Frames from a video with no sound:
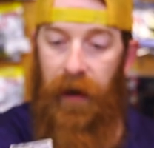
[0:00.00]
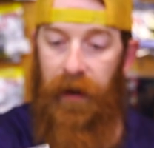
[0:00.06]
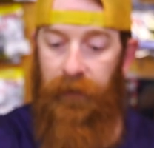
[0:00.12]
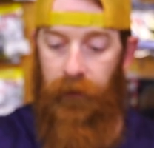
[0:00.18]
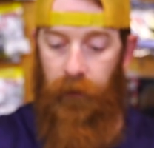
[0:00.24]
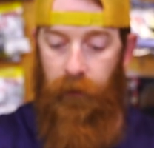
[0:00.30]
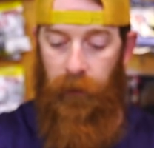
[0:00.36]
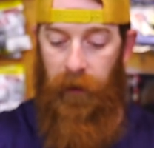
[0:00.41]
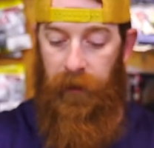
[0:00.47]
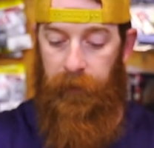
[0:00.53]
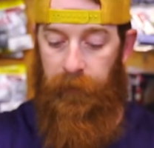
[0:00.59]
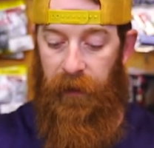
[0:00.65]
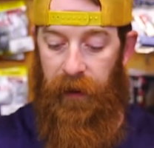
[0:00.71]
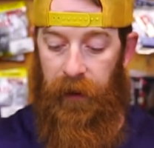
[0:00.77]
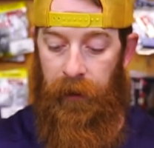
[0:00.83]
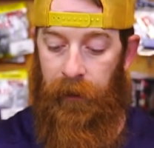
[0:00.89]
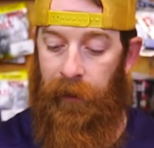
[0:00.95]
diving
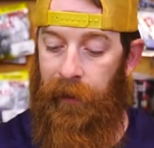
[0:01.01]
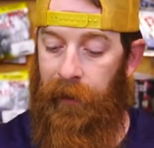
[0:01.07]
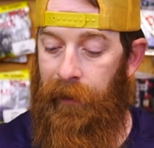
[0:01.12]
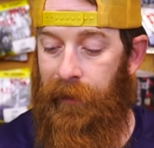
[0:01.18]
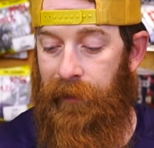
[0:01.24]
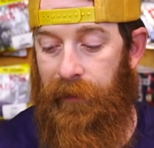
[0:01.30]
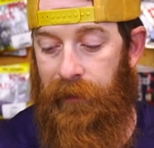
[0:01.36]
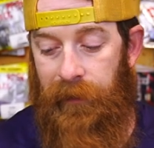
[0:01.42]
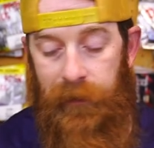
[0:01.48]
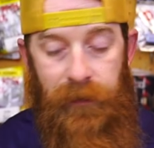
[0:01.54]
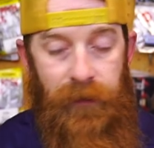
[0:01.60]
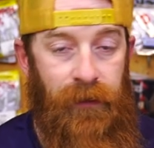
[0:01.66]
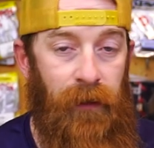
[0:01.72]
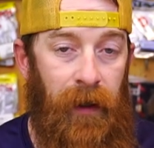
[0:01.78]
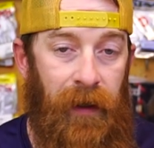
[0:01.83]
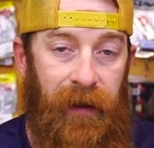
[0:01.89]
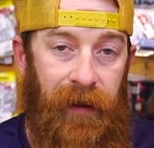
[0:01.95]
crankbait.
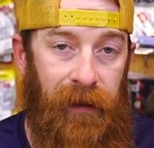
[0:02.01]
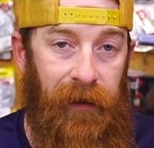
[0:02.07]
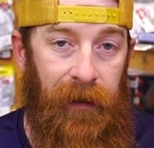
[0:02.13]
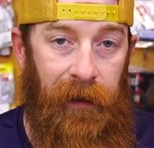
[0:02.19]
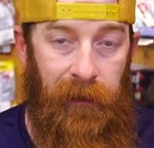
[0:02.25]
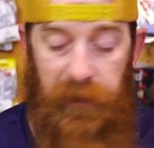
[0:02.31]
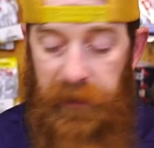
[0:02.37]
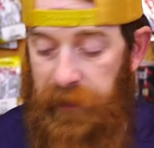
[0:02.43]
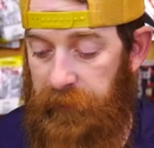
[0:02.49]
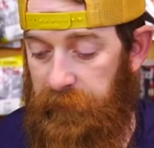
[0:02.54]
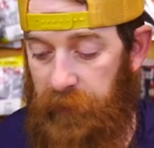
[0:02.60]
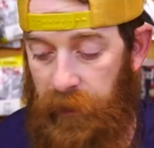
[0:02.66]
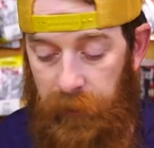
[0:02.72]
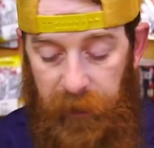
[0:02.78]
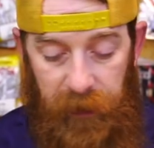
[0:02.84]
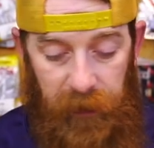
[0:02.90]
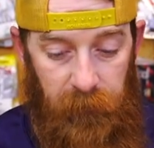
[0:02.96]
Strike King nails it.
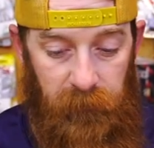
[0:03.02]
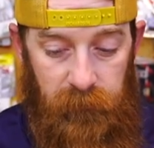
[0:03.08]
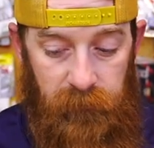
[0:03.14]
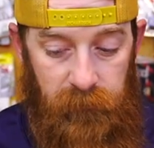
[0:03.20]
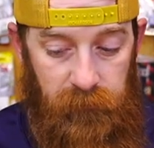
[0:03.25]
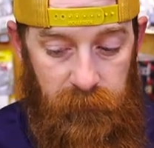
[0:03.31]
I mean,